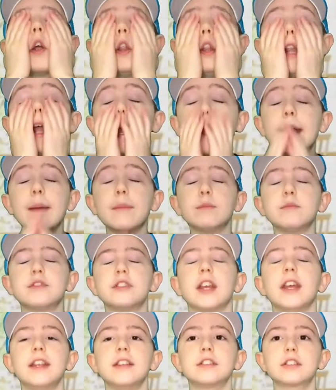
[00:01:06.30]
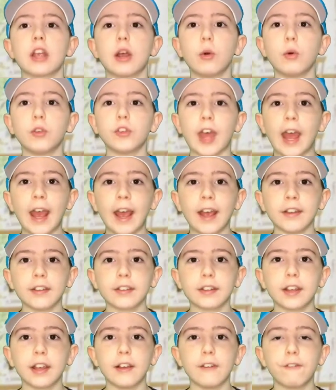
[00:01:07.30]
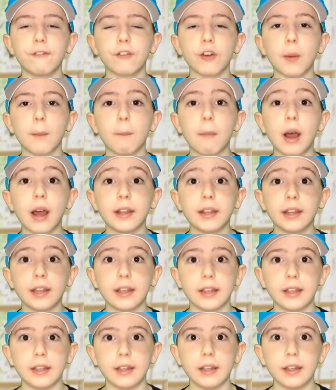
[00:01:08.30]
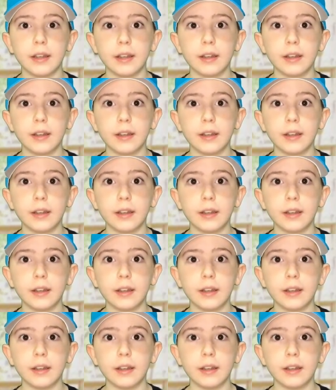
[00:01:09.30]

a name change, I was asking for money.